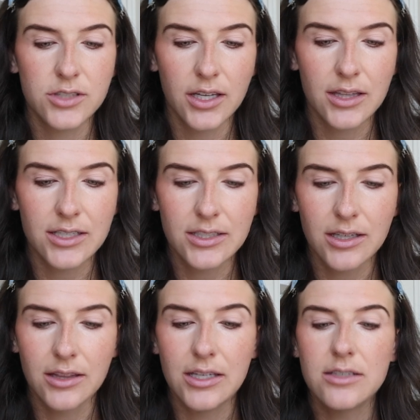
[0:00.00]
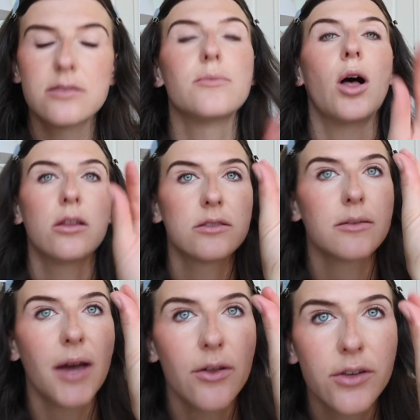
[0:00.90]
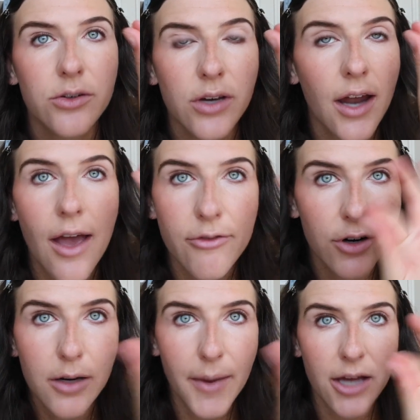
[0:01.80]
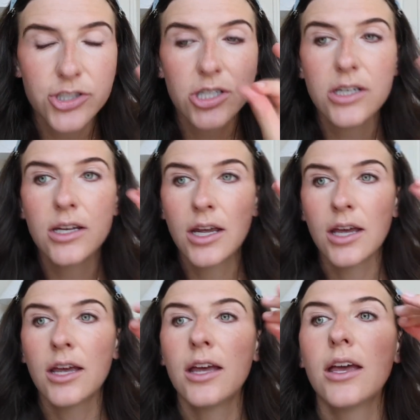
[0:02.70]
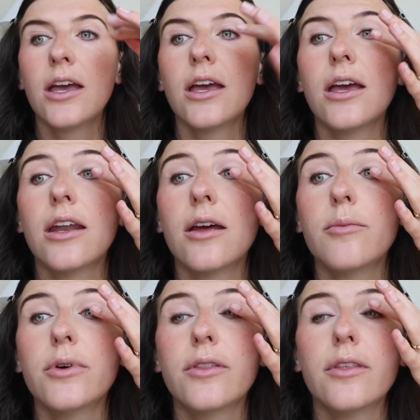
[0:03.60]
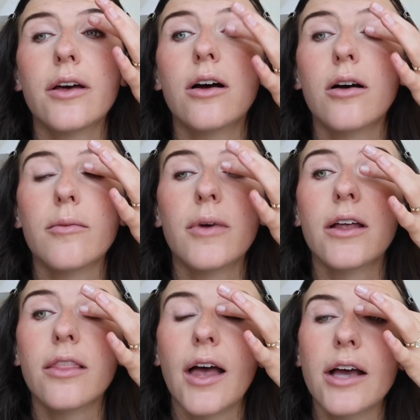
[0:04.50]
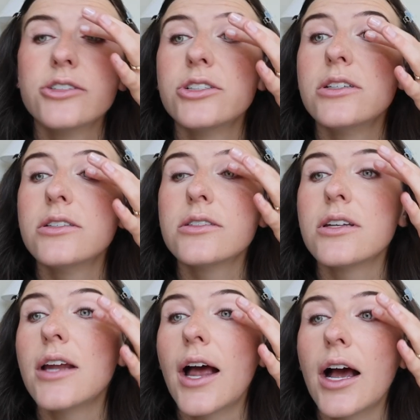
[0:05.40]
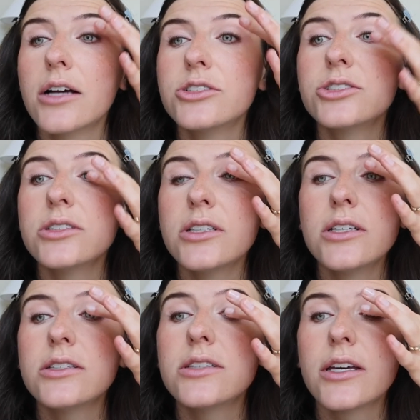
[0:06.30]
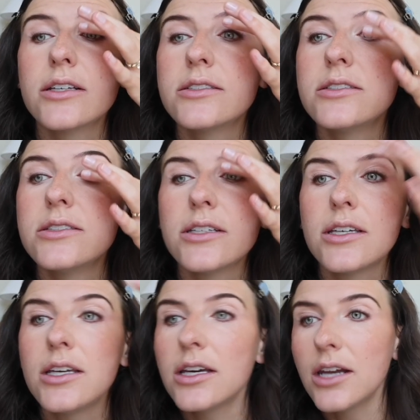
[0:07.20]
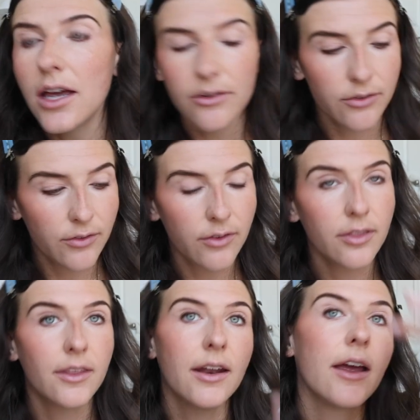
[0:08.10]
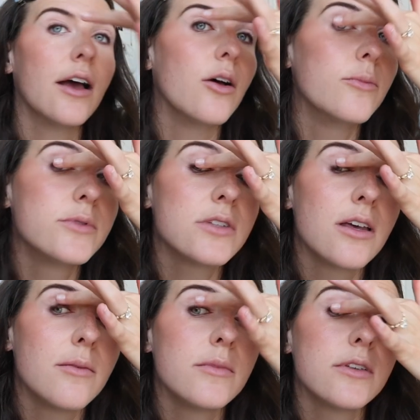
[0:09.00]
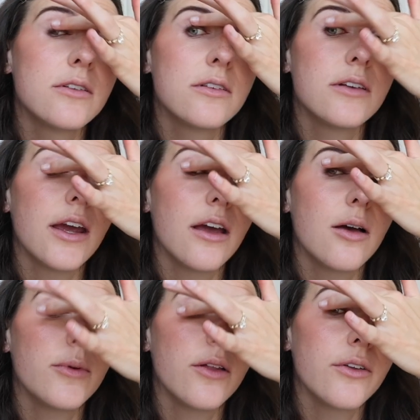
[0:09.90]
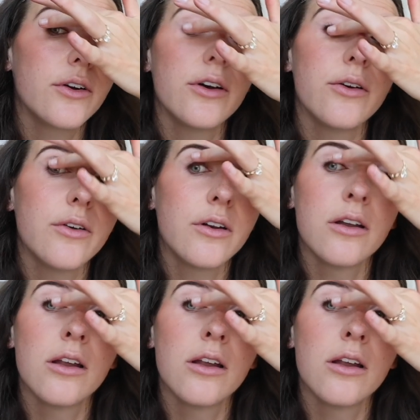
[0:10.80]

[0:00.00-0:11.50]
like the smallest amount that you could ever imagine. And I put that on my lashes and it actually is like sticky enough that it helps them stay up on their own.